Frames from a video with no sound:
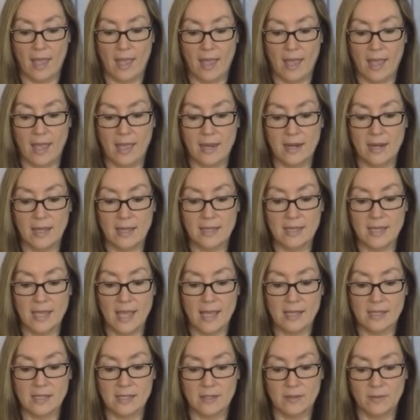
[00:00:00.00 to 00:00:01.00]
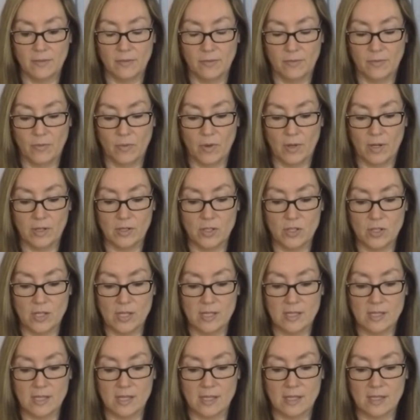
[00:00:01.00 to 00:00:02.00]
And a yes for
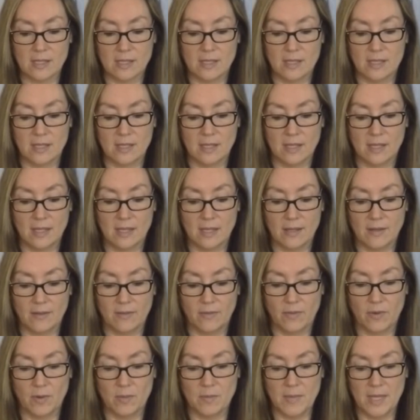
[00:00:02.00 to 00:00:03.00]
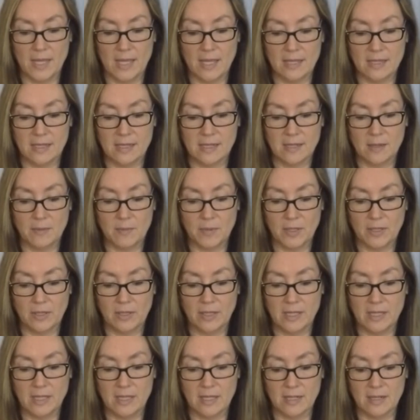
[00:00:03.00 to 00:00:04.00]
Jesus for me is
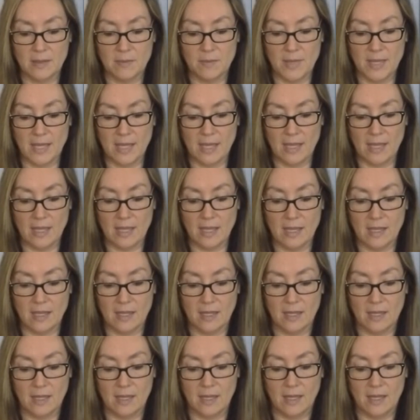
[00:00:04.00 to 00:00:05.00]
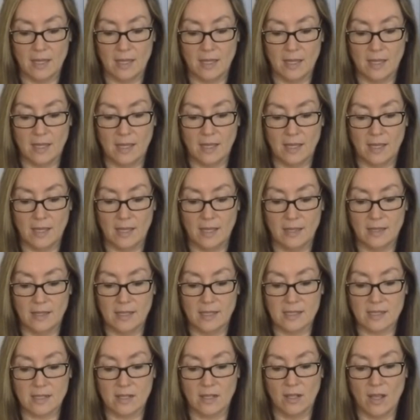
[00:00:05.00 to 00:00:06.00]
typically going to be
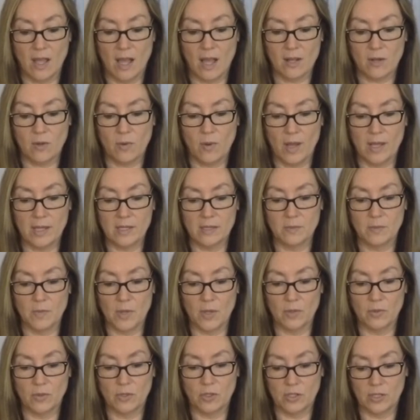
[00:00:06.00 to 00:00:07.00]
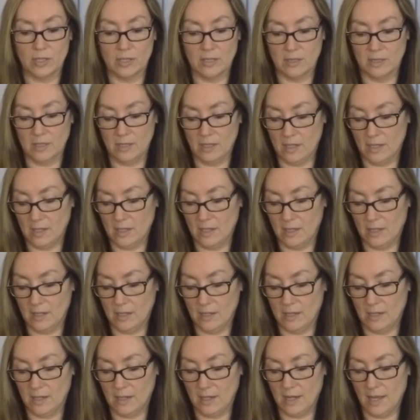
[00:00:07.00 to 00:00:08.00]
this clockwise motion.
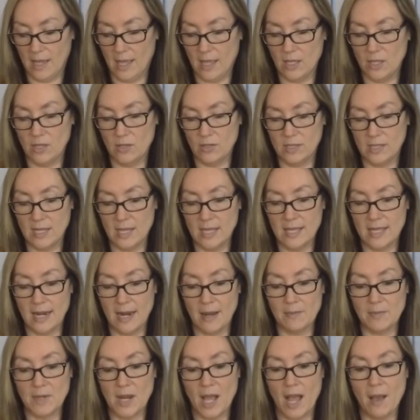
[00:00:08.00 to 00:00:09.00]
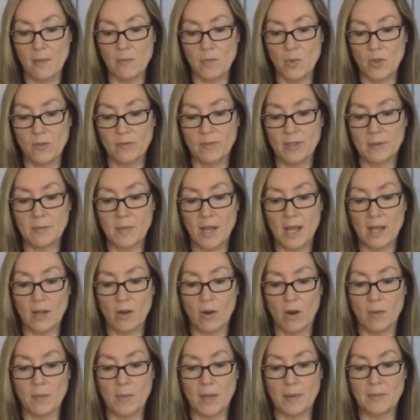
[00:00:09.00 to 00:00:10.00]
And you see that I'm not moving my
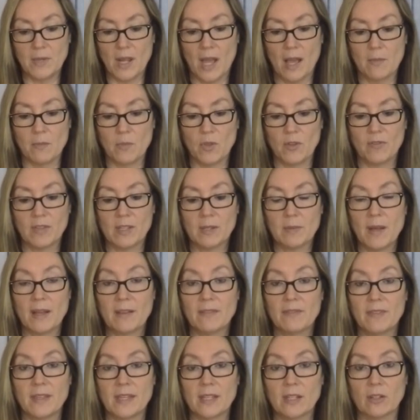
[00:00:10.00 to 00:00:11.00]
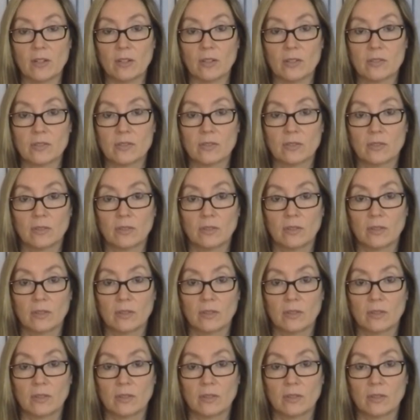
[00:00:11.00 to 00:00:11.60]
arm, I'm not moving my fingers.